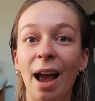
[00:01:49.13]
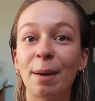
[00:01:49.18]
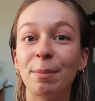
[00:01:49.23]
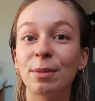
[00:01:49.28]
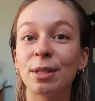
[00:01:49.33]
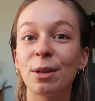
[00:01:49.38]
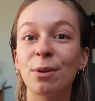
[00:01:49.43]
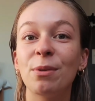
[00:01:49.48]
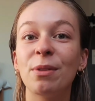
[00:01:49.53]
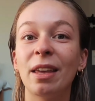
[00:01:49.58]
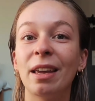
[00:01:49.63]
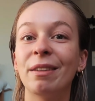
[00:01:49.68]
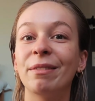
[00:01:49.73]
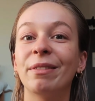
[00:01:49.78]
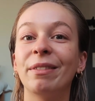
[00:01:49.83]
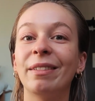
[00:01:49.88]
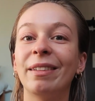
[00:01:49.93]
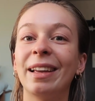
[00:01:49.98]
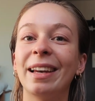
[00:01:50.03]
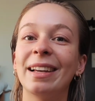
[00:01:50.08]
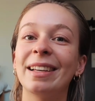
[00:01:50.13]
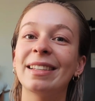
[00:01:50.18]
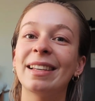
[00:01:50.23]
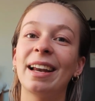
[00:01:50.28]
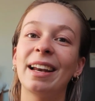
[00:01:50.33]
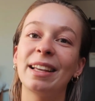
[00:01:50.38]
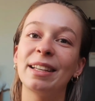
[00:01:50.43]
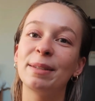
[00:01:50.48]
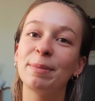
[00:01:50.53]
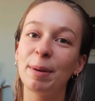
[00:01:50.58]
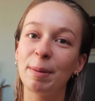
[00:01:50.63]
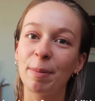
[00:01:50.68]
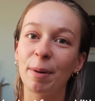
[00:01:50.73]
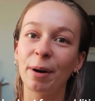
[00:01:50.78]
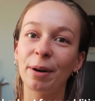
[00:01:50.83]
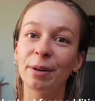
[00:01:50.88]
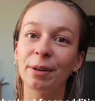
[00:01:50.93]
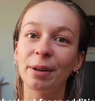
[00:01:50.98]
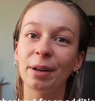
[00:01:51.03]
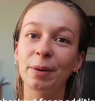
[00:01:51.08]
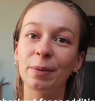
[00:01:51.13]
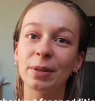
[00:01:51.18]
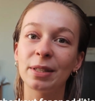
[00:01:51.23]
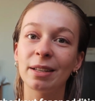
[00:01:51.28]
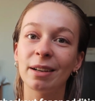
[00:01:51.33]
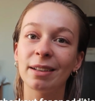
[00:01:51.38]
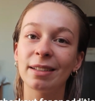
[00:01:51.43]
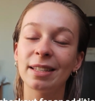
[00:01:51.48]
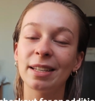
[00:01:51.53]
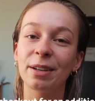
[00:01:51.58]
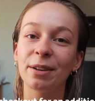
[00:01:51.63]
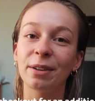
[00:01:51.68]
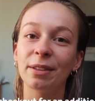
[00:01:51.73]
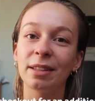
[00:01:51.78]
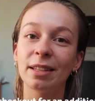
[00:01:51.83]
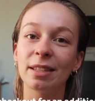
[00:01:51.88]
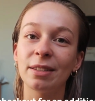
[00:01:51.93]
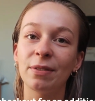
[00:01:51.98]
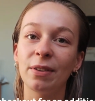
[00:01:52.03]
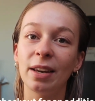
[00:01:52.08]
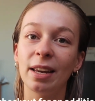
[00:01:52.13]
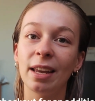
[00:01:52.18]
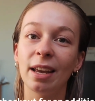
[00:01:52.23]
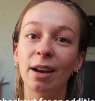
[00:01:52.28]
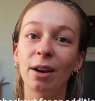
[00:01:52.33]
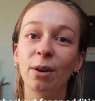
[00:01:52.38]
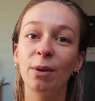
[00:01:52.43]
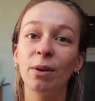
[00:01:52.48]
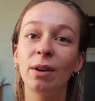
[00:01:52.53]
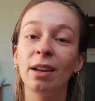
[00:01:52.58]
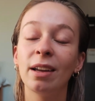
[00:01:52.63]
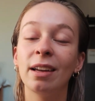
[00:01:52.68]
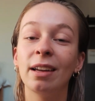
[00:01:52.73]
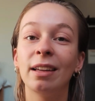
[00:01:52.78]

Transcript: I'm so thankful and excited to be partnering with Dossier on this video.